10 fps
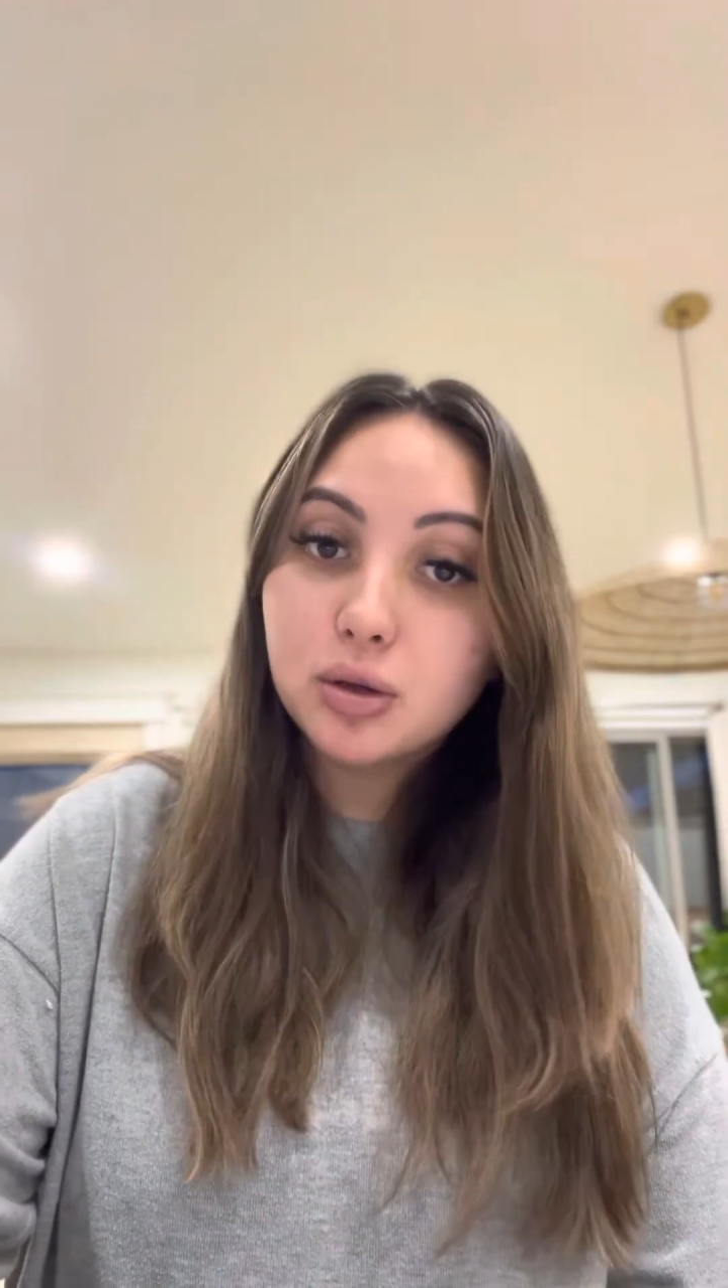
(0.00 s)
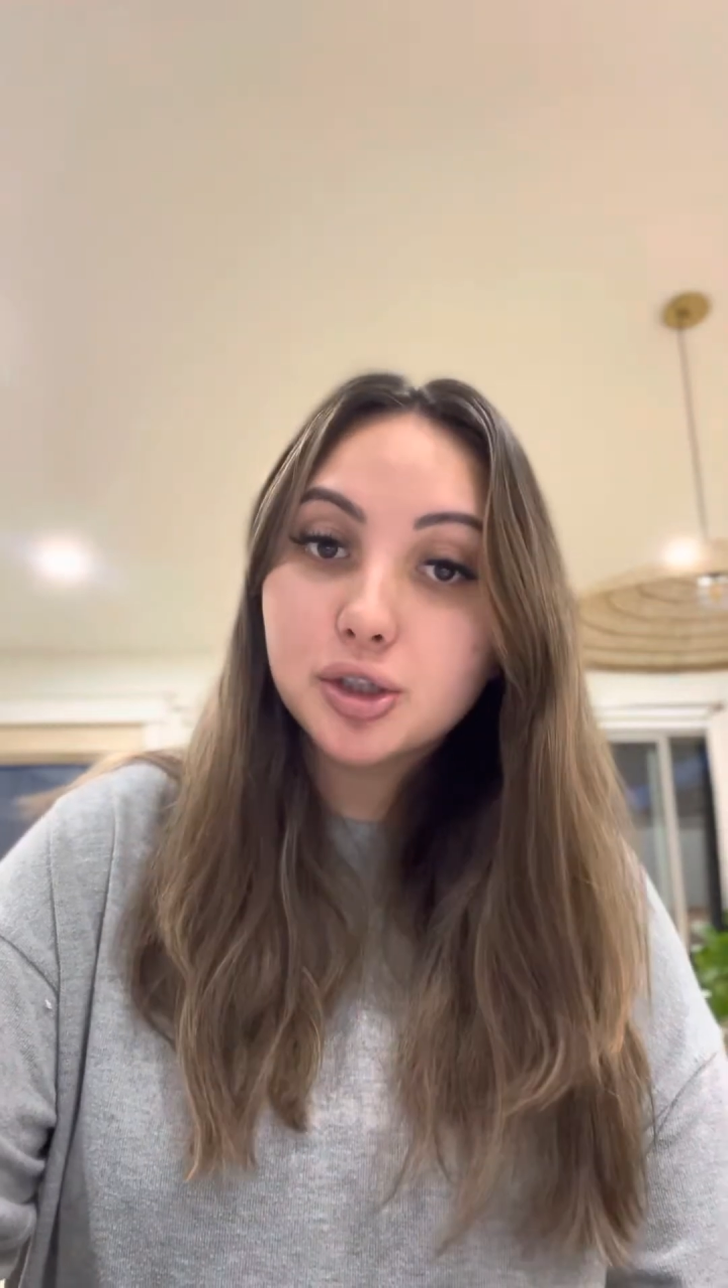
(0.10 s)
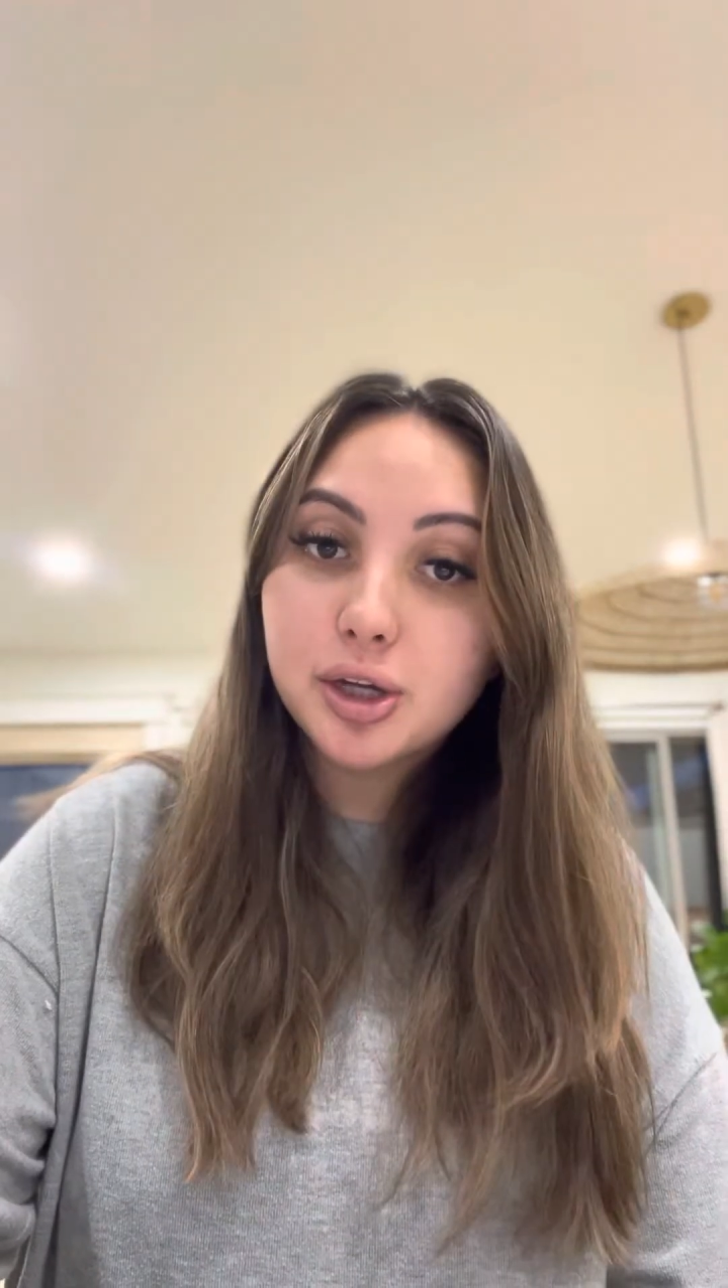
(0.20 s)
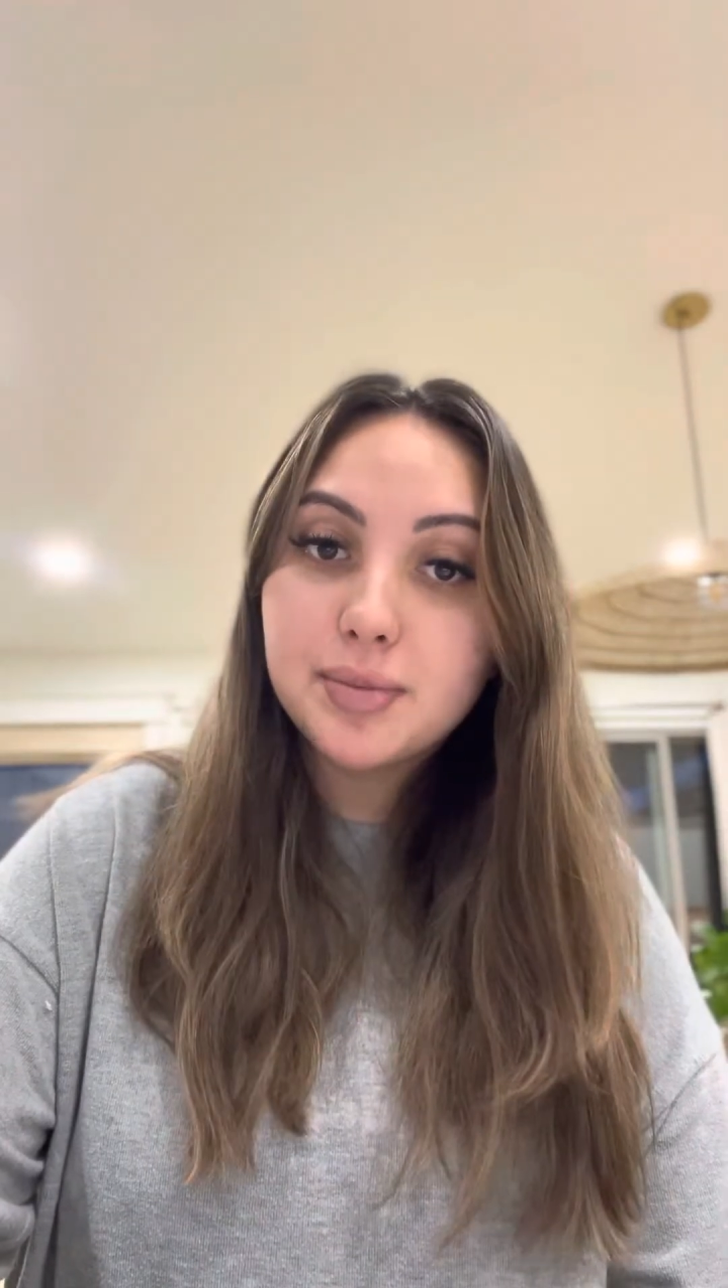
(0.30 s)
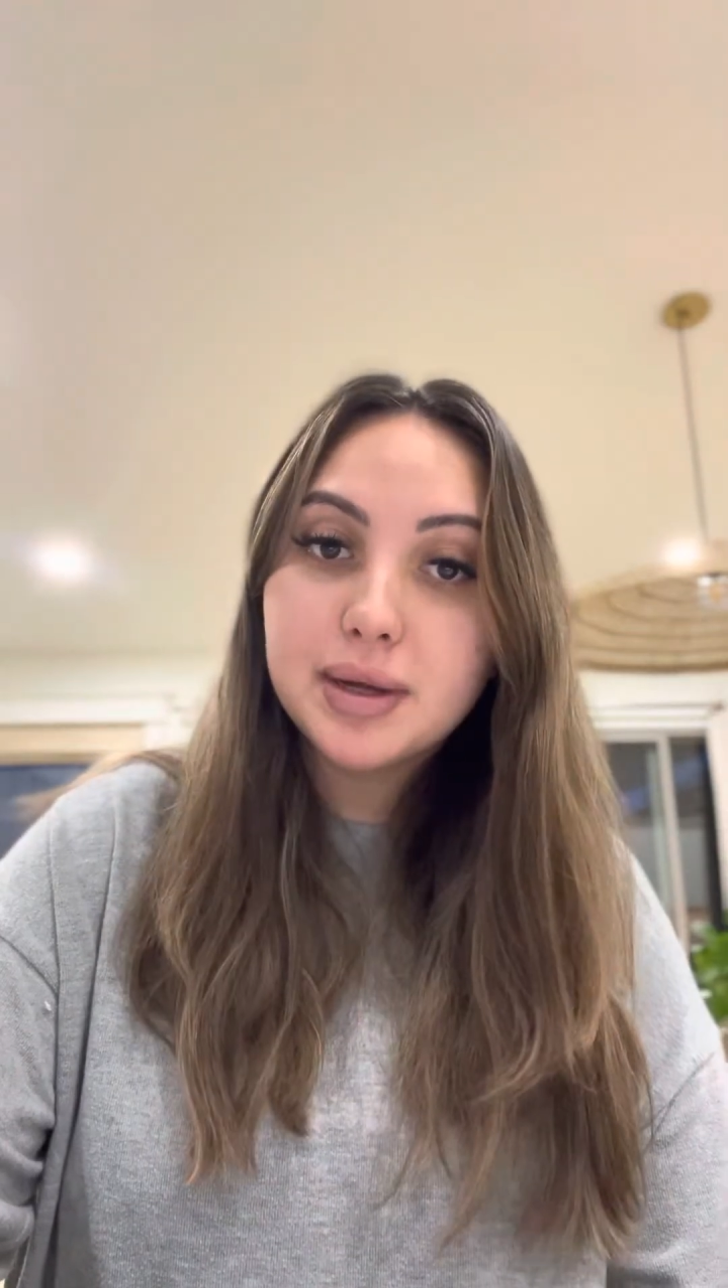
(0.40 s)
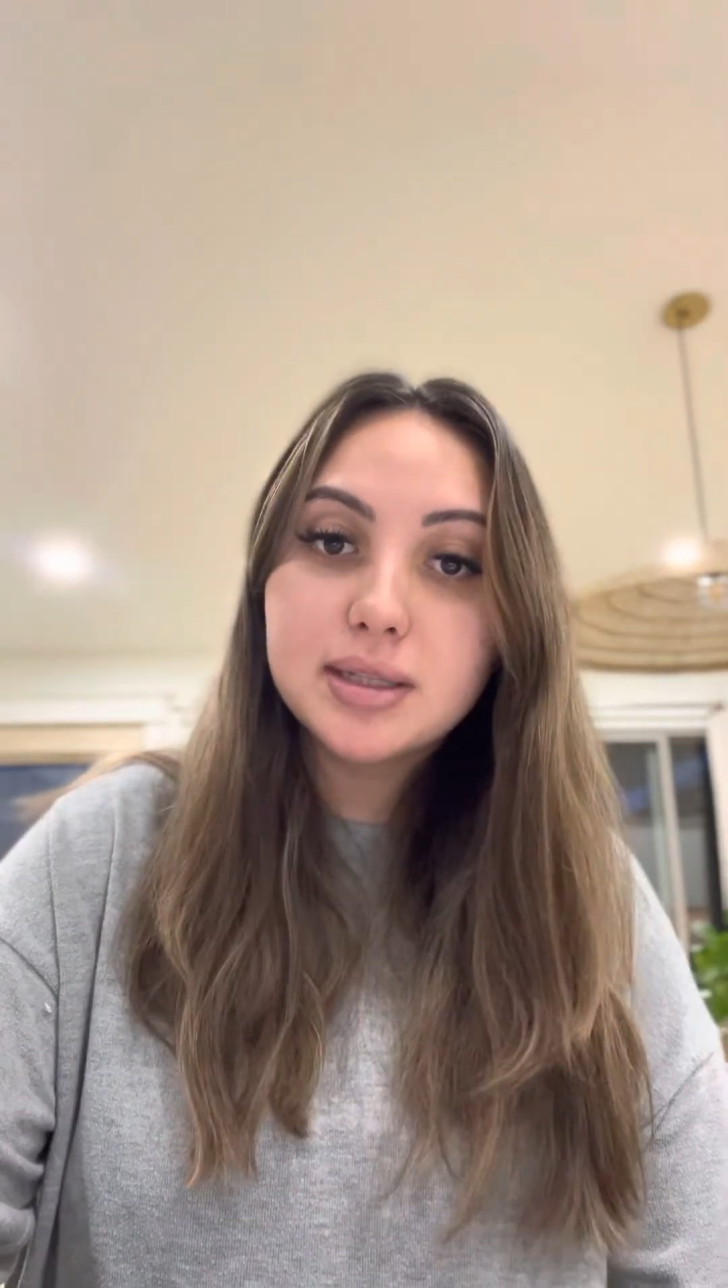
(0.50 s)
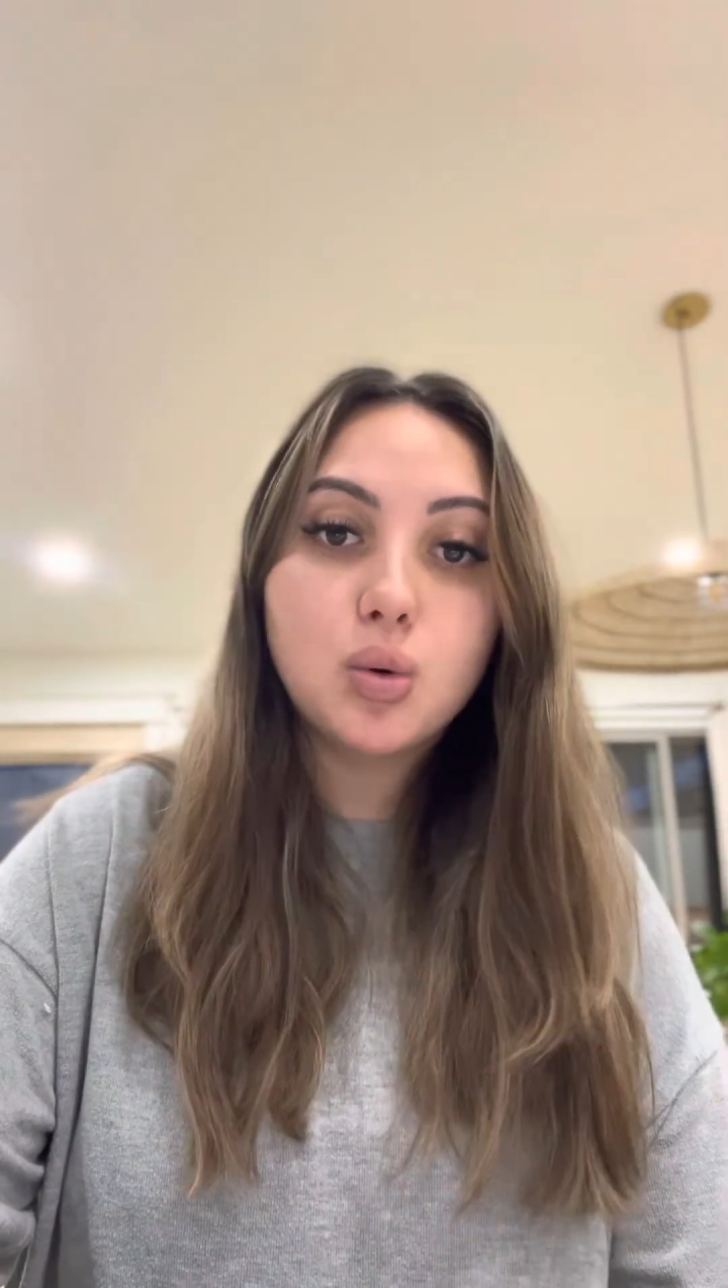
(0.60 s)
treatments